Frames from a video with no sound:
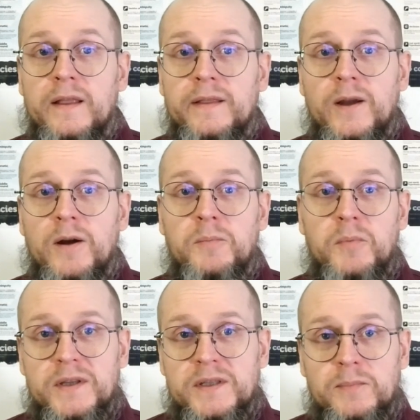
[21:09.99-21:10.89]
Their
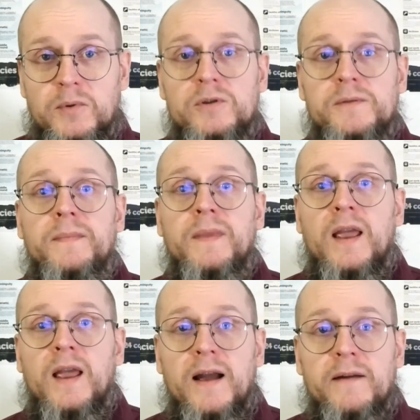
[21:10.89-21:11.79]
principles
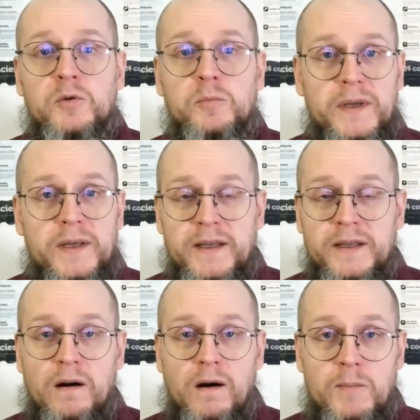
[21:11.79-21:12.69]
have to be in
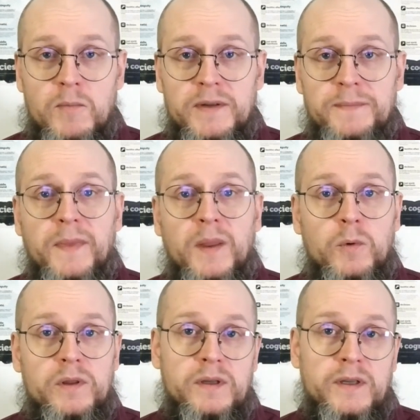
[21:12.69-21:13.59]
harmony
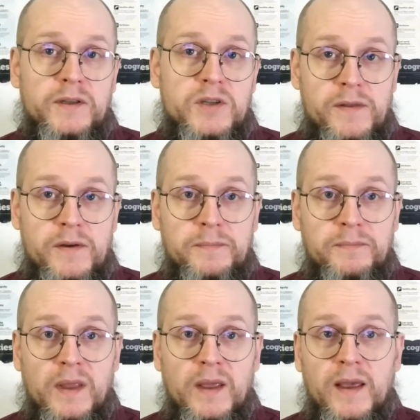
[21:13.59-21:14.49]
with each other,
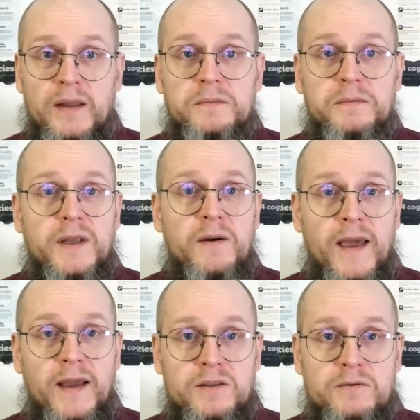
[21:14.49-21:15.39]
and their
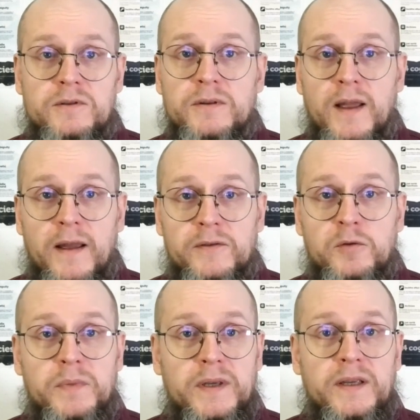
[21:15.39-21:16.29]
actions have to
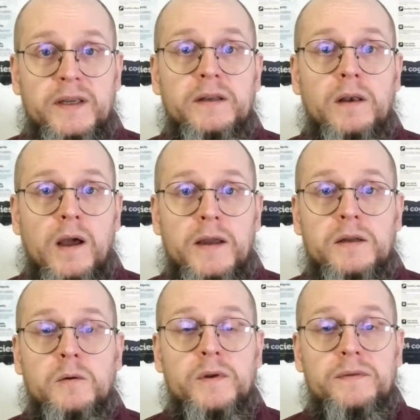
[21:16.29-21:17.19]
be in line
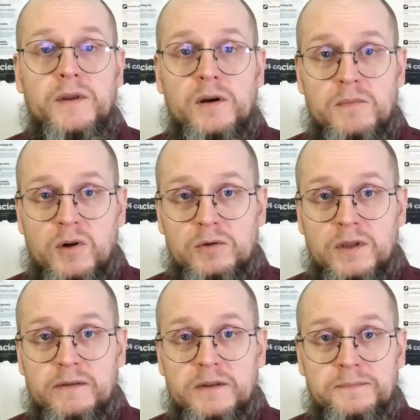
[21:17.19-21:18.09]
with their
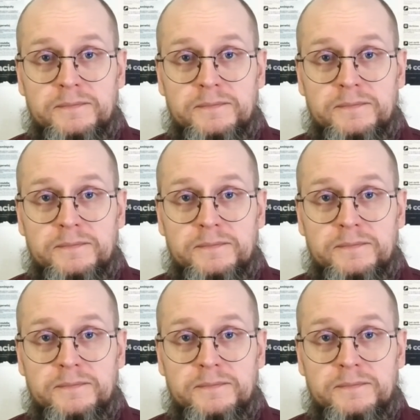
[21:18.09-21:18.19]
motives.